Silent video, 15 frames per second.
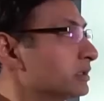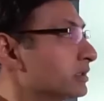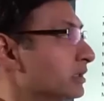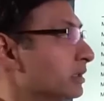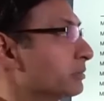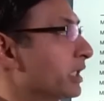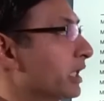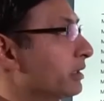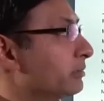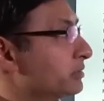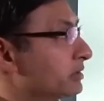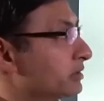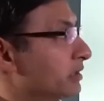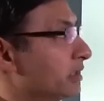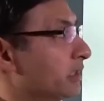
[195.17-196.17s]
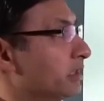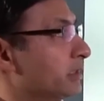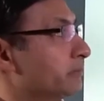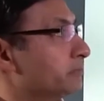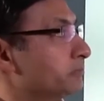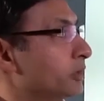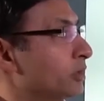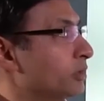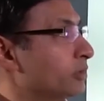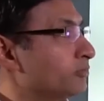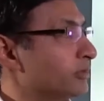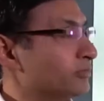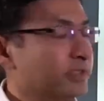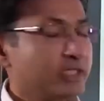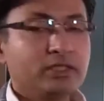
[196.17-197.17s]
sometimes
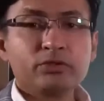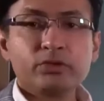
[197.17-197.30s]
15